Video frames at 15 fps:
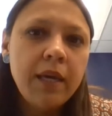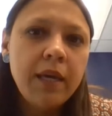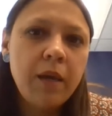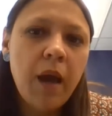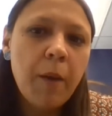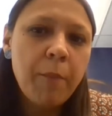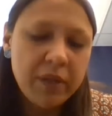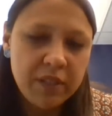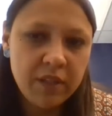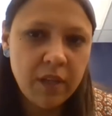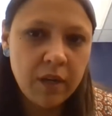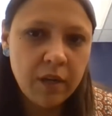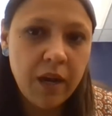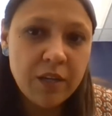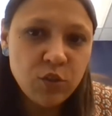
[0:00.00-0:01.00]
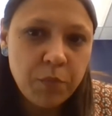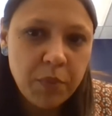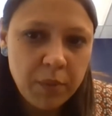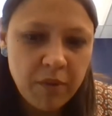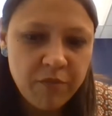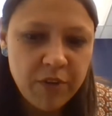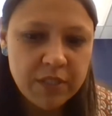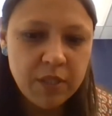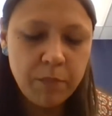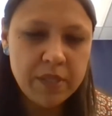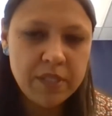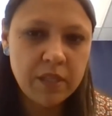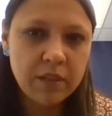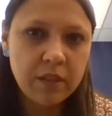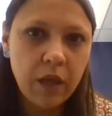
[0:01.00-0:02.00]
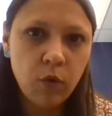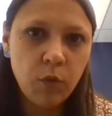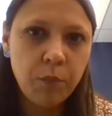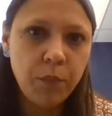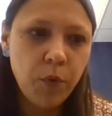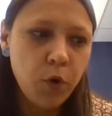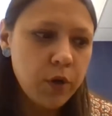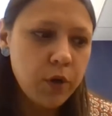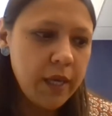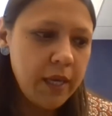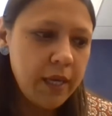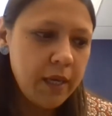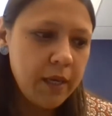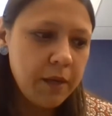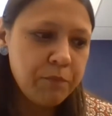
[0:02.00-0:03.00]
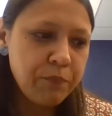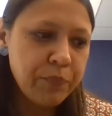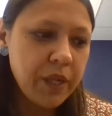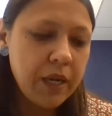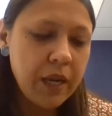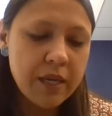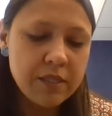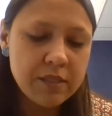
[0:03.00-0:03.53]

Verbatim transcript: undo the presumption with the prima facie